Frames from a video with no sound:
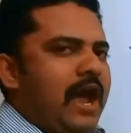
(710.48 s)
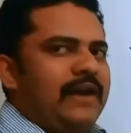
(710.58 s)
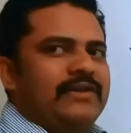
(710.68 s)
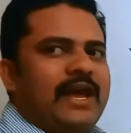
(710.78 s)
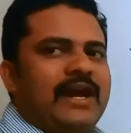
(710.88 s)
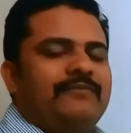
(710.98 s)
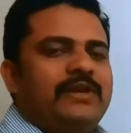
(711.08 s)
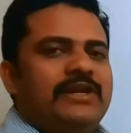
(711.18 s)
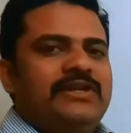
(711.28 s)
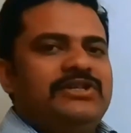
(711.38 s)
And thereafter
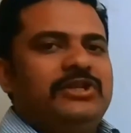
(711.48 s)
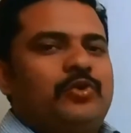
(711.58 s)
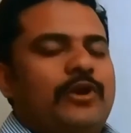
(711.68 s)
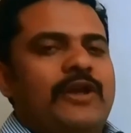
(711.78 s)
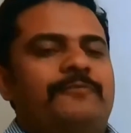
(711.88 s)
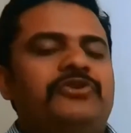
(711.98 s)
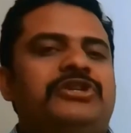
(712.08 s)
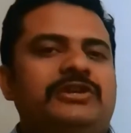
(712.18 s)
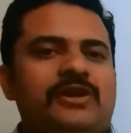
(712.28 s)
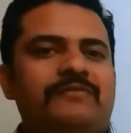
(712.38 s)
it is the
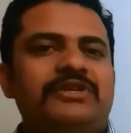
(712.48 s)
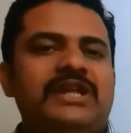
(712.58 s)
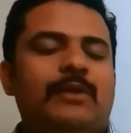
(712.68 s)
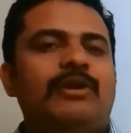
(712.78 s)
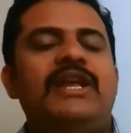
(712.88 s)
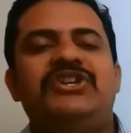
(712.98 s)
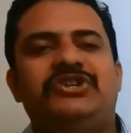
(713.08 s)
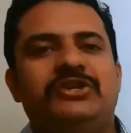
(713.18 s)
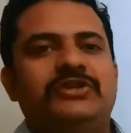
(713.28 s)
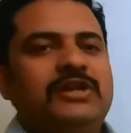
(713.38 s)
coefficient of
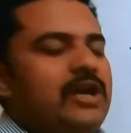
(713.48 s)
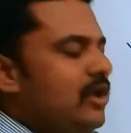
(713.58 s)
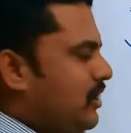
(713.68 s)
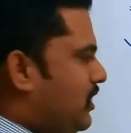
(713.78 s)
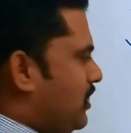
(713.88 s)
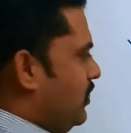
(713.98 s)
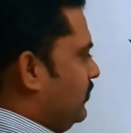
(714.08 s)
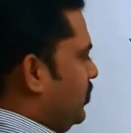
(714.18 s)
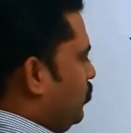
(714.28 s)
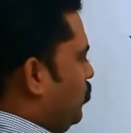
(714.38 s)
determination.
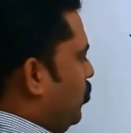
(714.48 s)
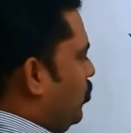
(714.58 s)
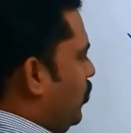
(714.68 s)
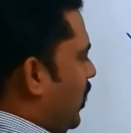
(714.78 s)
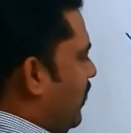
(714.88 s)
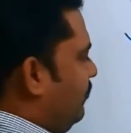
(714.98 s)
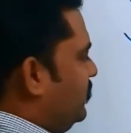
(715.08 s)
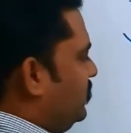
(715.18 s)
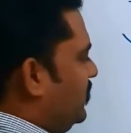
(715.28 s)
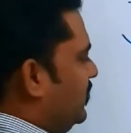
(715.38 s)
The
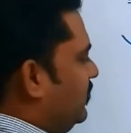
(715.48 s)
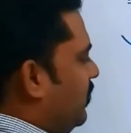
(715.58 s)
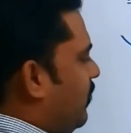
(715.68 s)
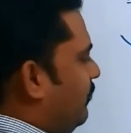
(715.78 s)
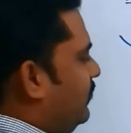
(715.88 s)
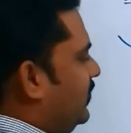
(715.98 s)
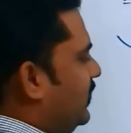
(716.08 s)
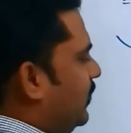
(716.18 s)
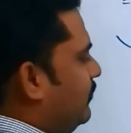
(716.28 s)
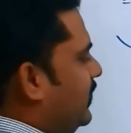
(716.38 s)
coefficient of
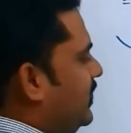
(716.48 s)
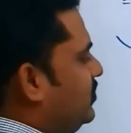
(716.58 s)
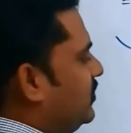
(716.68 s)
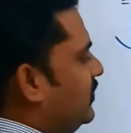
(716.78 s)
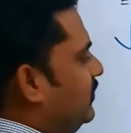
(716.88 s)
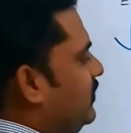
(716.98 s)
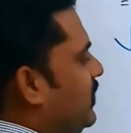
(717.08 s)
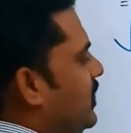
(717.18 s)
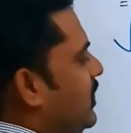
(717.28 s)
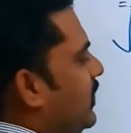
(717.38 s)
determination
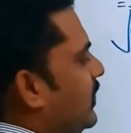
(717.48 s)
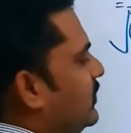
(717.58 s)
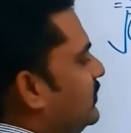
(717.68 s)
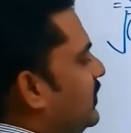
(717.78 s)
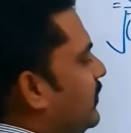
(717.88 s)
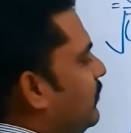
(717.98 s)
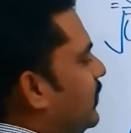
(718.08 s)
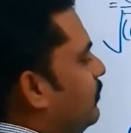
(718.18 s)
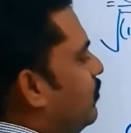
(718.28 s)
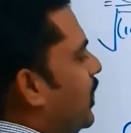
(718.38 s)
is
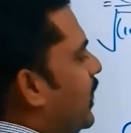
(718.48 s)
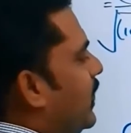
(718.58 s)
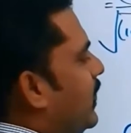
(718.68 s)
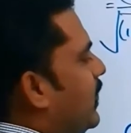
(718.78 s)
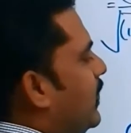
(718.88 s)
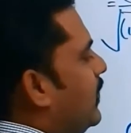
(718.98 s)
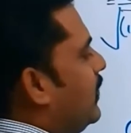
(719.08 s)
given by